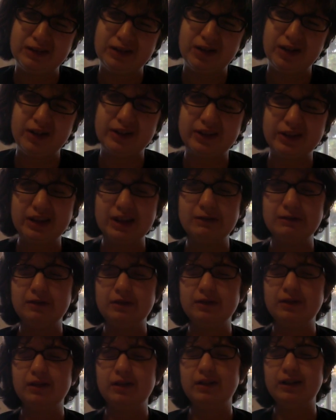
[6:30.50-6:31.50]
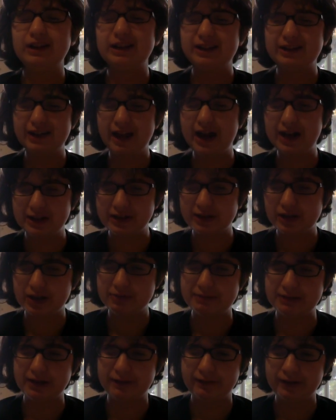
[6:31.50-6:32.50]
alright, let's actually talk
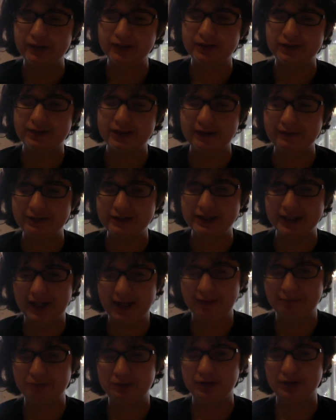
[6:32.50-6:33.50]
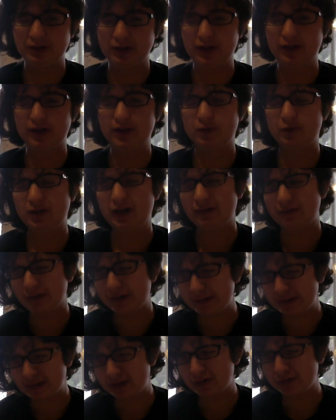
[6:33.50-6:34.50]
about the first 7 chapters, because that's what I've
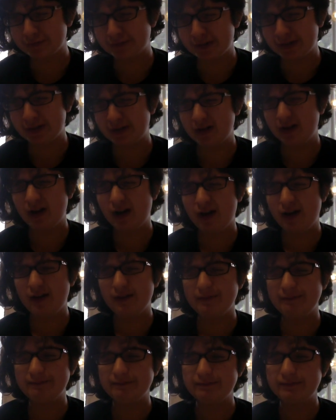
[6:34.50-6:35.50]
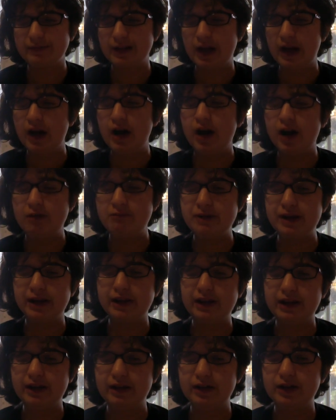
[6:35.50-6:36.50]
read so far. Our main
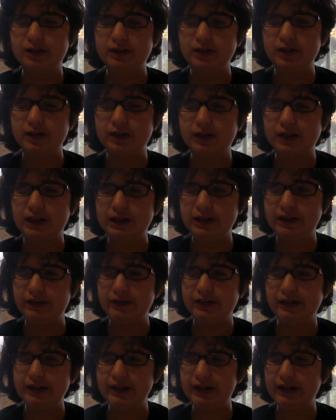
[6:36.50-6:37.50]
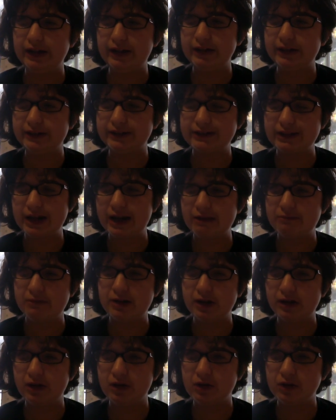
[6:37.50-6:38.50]
character, Clary, and
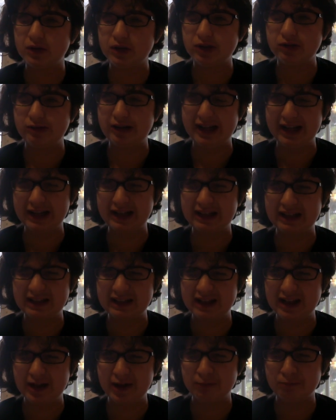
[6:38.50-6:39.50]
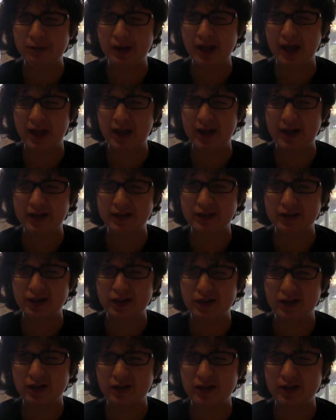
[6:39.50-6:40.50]
Simon go to a club, and
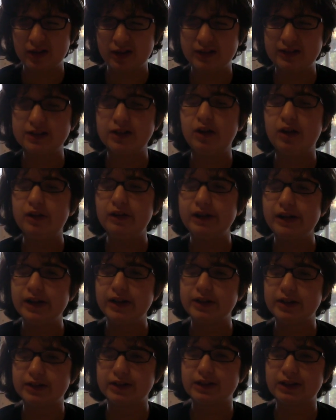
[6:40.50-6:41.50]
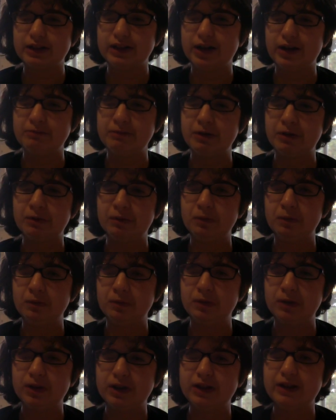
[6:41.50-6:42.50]
it's an all-ages club, and
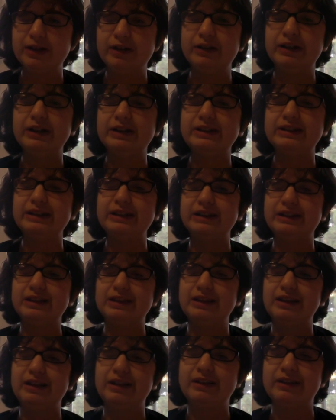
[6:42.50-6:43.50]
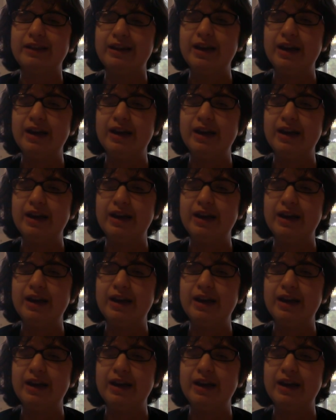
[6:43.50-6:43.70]
Clary sees this